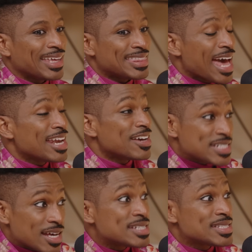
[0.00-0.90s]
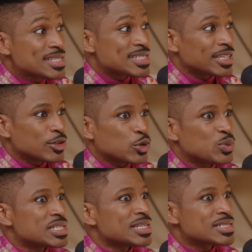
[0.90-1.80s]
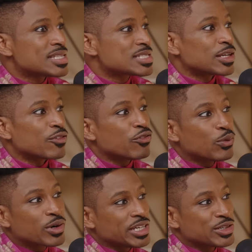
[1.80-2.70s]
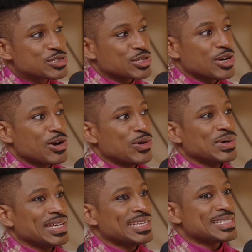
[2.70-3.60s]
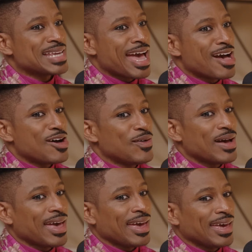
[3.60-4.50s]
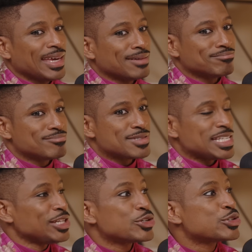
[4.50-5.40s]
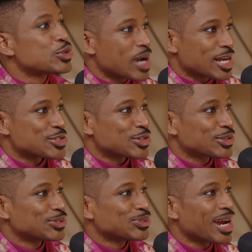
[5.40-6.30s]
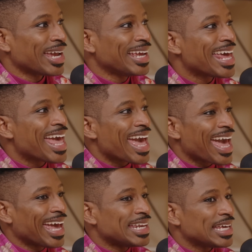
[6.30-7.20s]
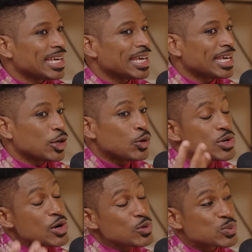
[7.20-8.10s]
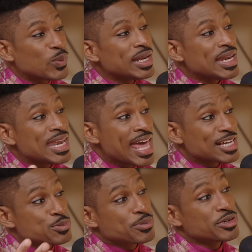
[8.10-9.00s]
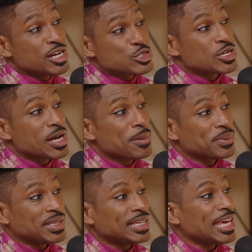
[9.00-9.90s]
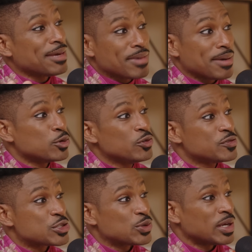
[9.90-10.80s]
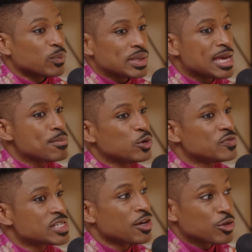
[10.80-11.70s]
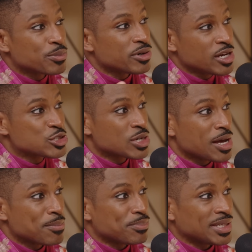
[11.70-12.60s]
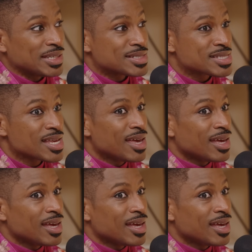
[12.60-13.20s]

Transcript: that assistant who was an assistant 4 years ago is now a senior director. Right? And who knows what next production company he may move to. And when they move to other production companies,